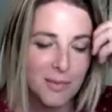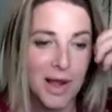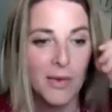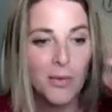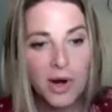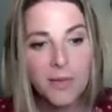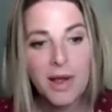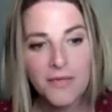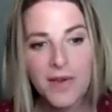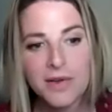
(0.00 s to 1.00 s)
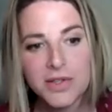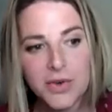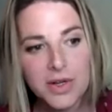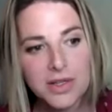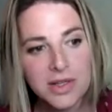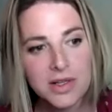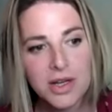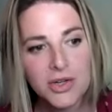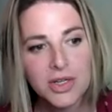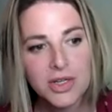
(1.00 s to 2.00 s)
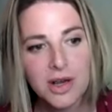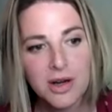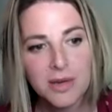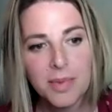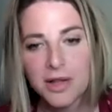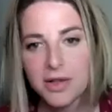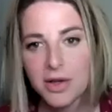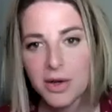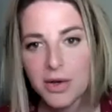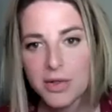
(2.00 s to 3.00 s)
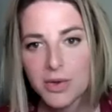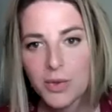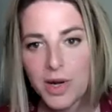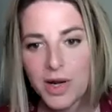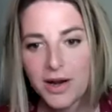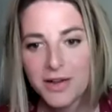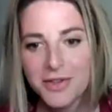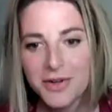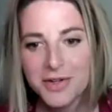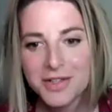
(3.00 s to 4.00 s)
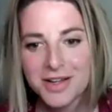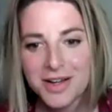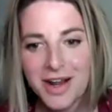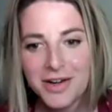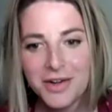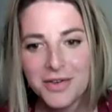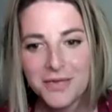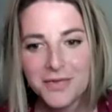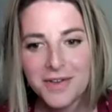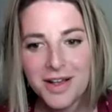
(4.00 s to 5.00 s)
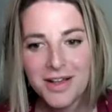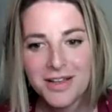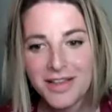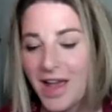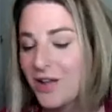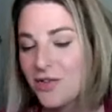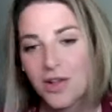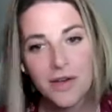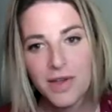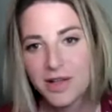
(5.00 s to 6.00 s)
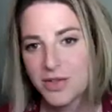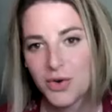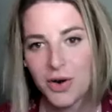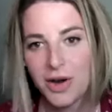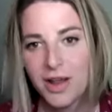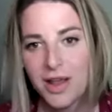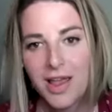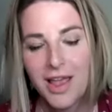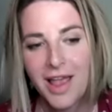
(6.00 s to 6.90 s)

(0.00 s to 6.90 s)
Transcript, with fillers: my one of my favorite stories in the collection is Archipelagos, where there's a kind oh. of yeah, I love that story. I